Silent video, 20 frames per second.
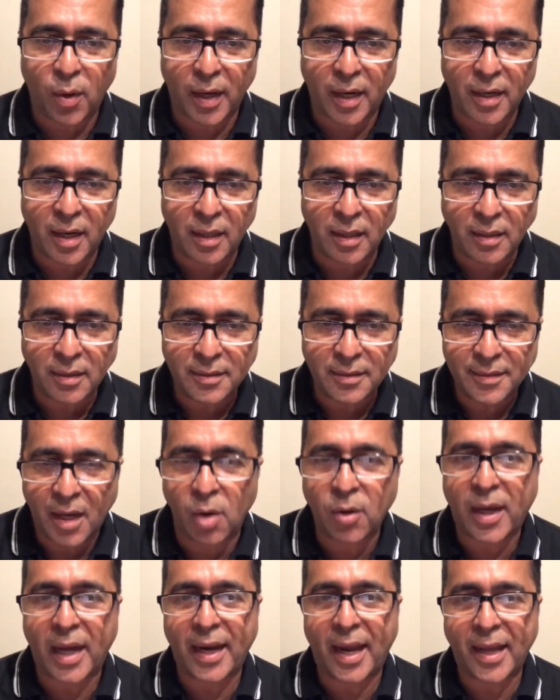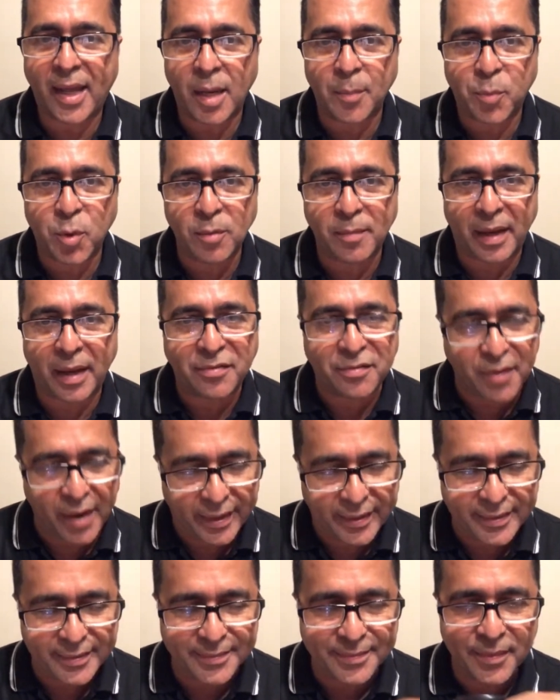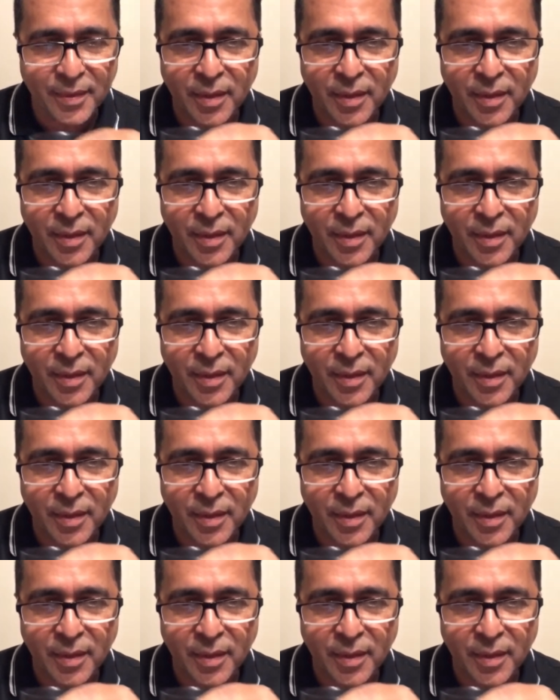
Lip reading: one another. How can I help you, my friend?